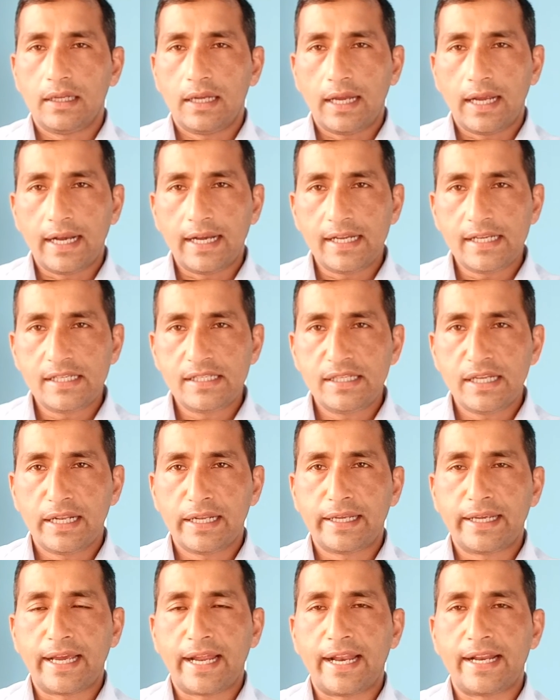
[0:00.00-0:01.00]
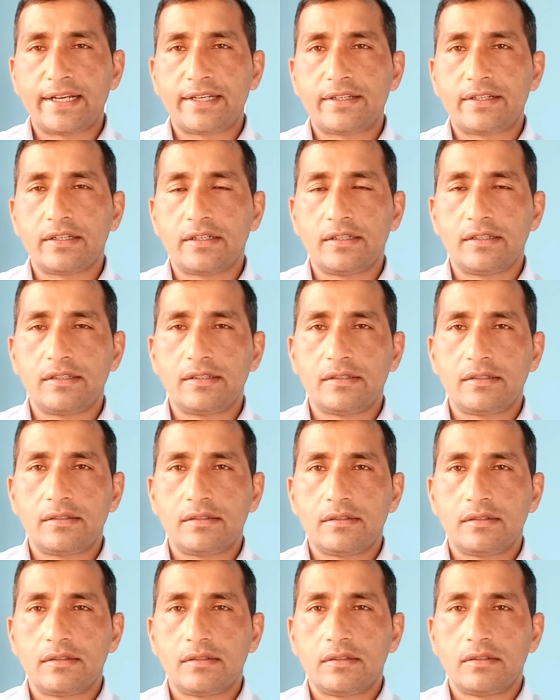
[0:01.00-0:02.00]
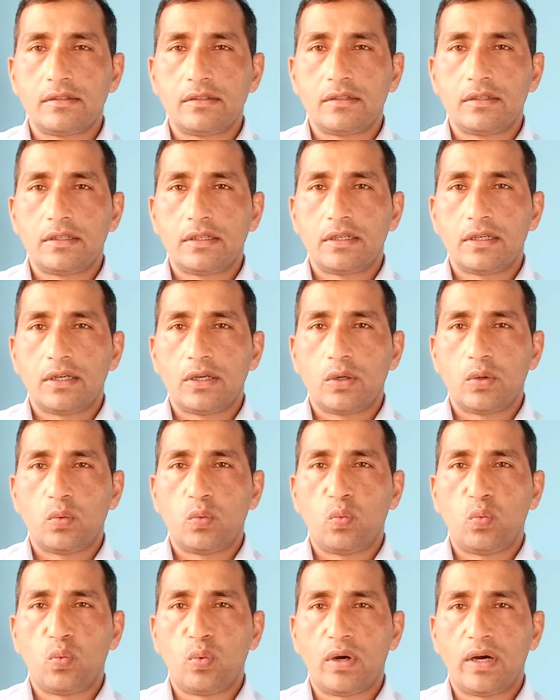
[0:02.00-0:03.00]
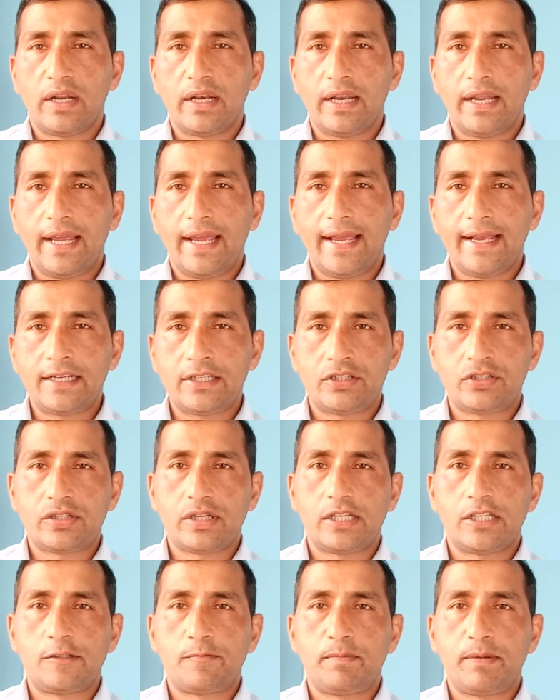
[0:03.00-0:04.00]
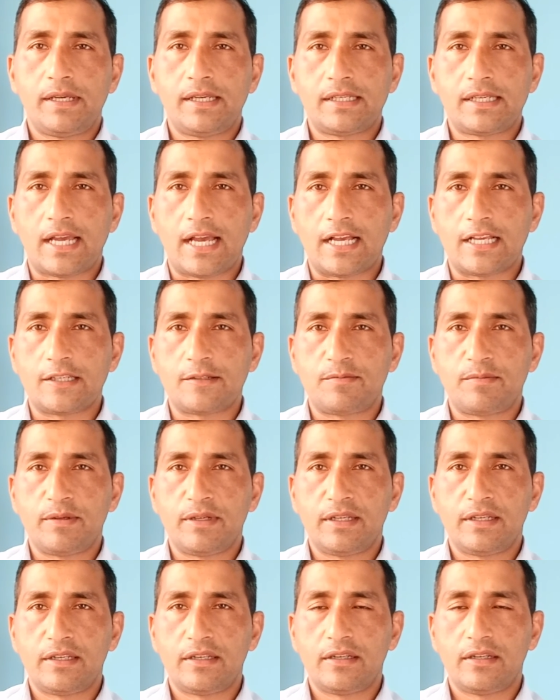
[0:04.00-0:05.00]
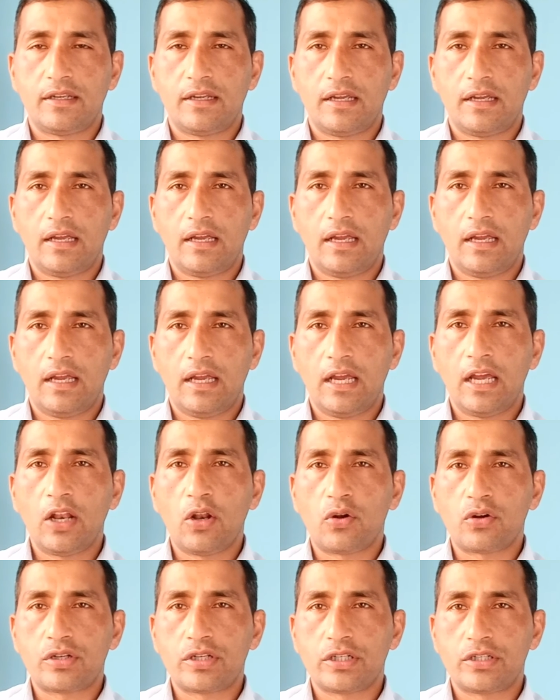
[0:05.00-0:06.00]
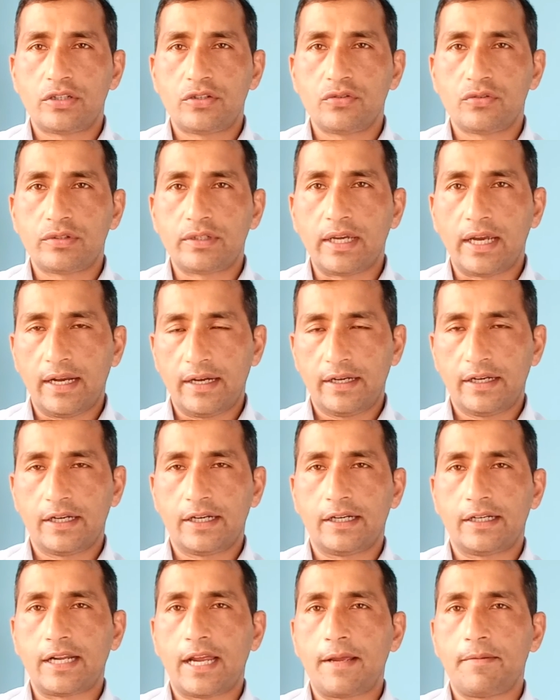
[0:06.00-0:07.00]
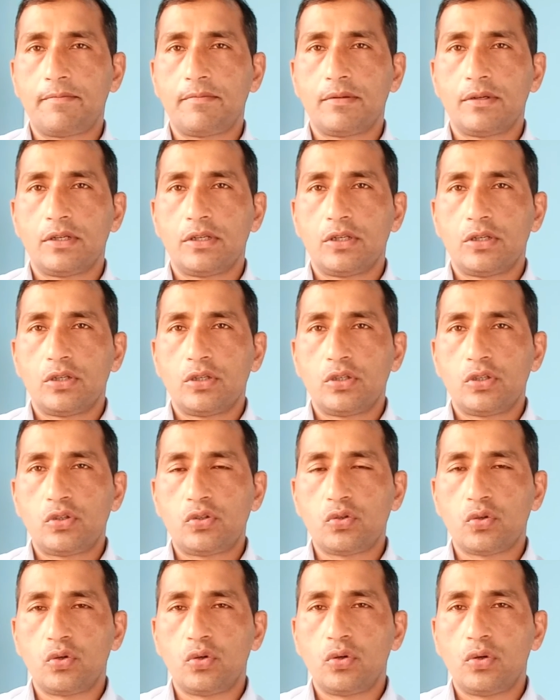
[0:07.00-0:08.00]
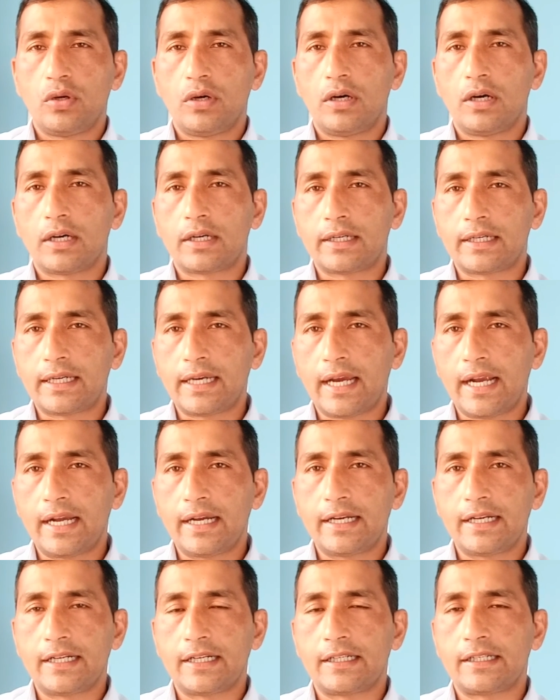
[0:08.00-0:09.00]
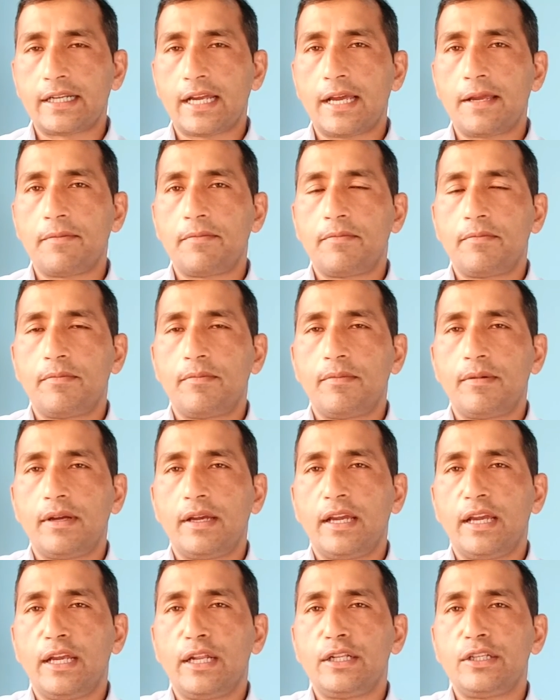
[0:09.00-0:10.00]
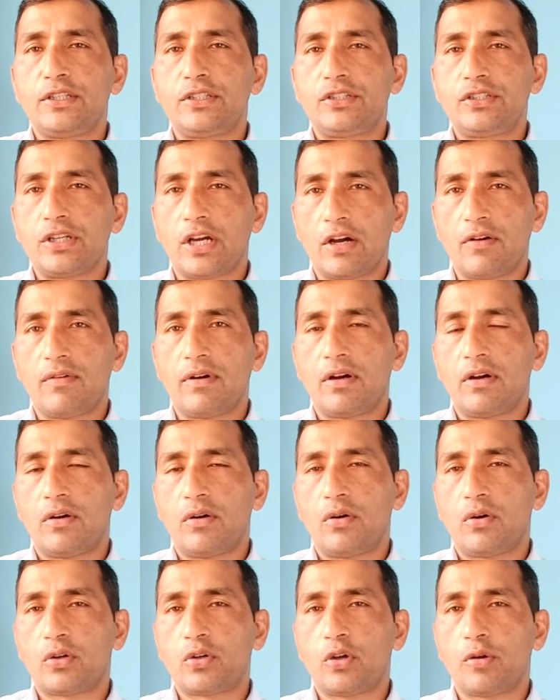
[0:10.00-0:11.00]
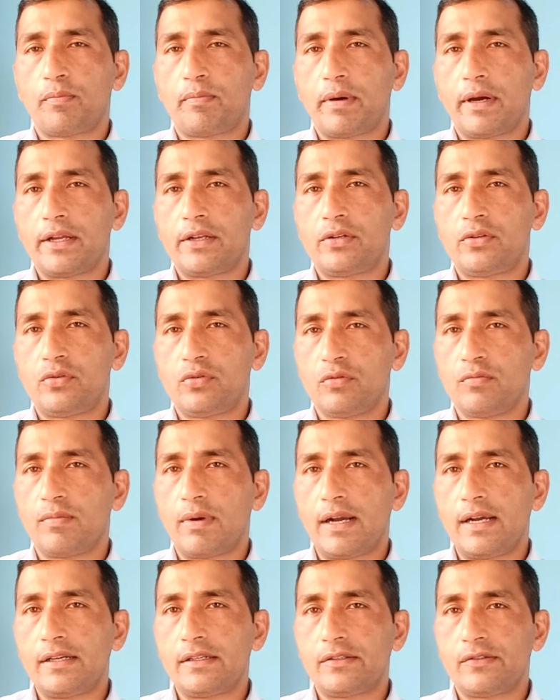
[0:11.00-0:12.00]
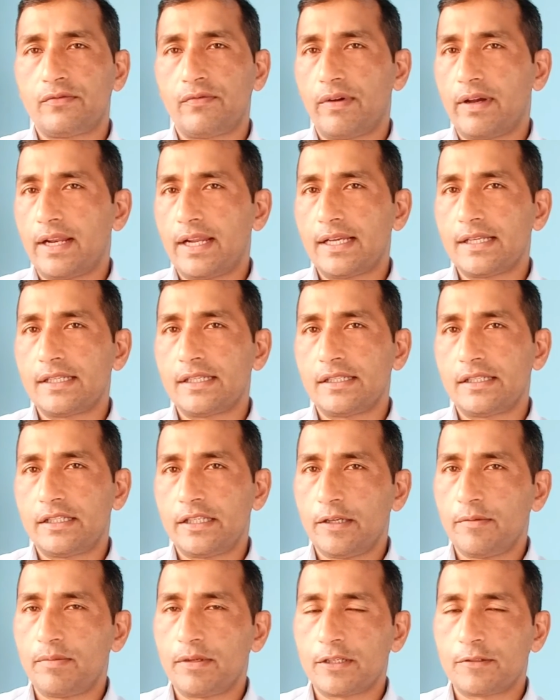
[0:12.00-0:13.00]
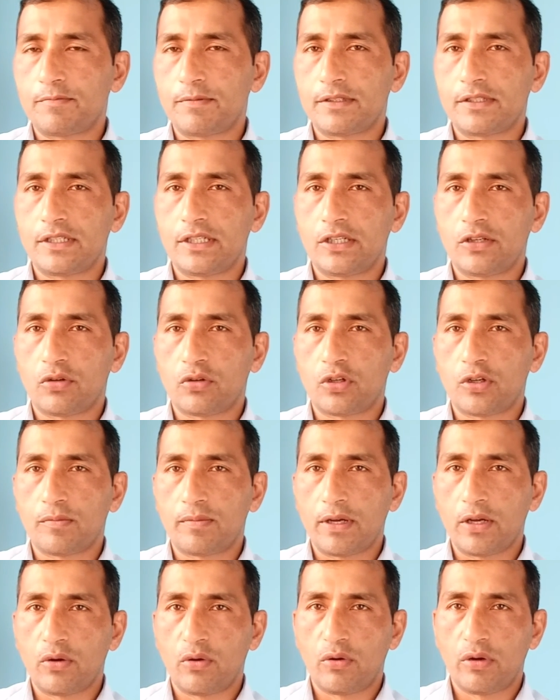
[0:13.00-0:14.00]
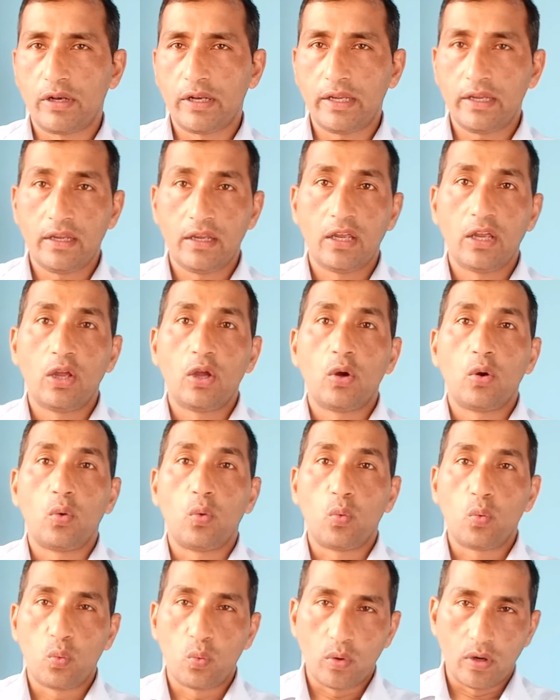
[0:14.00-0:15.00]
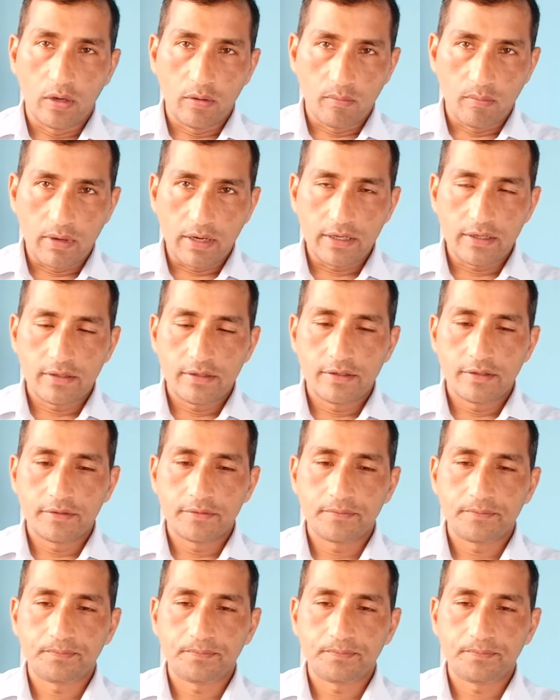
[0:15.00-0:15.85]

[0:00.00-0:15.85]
additional characters, one extra space has been allotted to char data type. So a char data type in Java occupies 2 bytes, whereas in C++ it occupies only 1 byte.